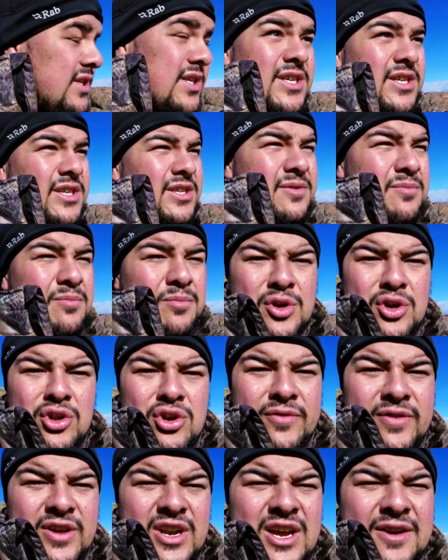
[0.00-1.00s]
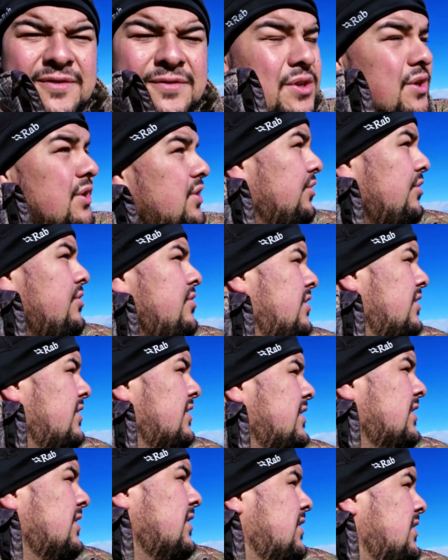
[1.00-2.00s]
yeah, cool of an
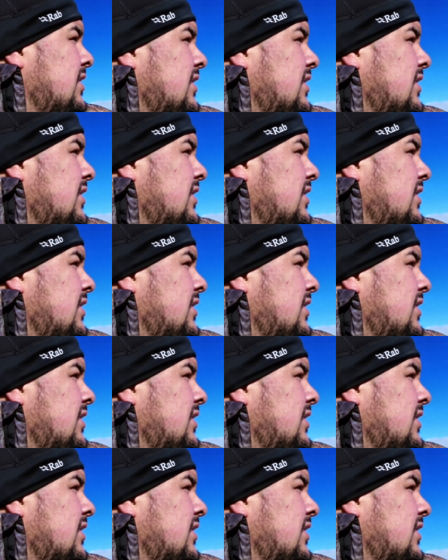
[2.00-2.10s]
afternoon.